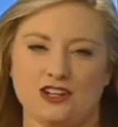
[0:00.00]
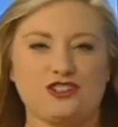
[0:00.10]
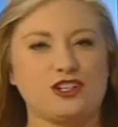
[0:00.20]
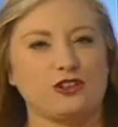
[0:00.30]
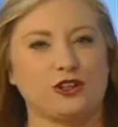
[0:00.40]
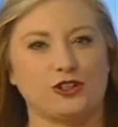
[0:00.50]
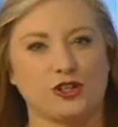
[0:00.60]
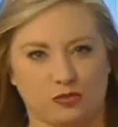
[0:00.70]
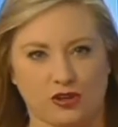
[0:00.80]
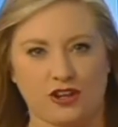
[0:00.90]
She
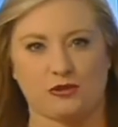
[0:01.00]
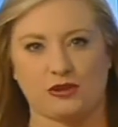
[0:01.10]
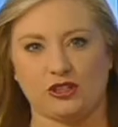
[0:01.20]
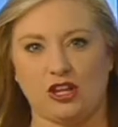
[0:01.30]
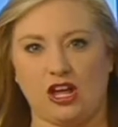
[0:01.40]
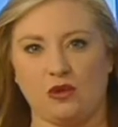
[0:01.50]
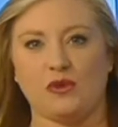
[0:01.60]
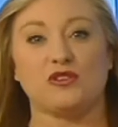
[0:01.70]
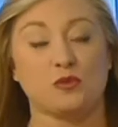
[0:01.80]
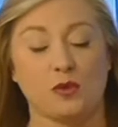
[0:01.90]
learned her brother-in-law
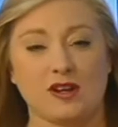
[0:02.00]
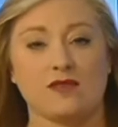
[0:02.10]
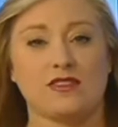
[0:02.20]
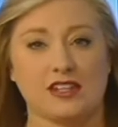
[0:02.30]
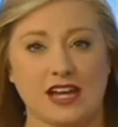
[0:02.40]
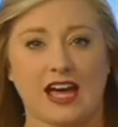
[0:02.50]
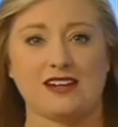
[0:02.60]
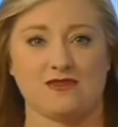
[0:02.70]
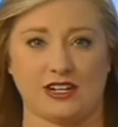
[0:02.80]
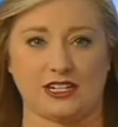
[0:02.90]
was one of the
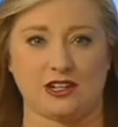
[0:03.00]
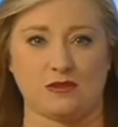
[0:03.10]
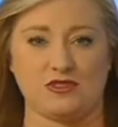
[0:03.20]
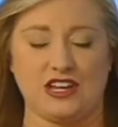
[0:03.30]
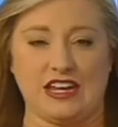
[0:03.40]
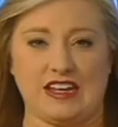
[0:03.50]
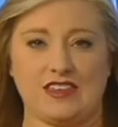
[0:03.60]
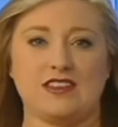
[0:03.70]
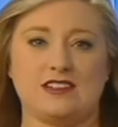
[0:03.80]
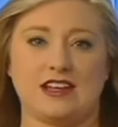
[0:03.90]
nine victims
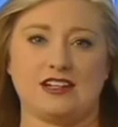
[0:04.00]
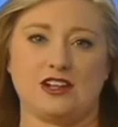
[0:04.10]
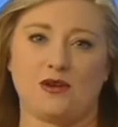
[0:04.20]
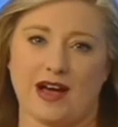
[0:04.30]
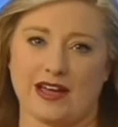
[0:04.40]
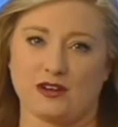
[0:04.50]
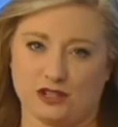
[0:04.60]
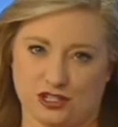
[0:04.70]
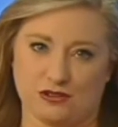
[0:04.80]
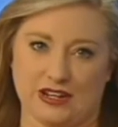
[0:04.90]
in the Dayton,
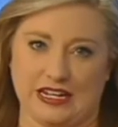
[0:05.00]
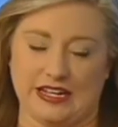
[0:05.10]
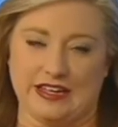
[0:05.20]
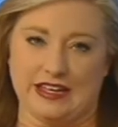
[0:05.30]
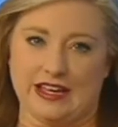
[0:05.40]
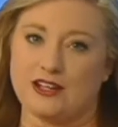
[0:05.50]
Ohio shooting,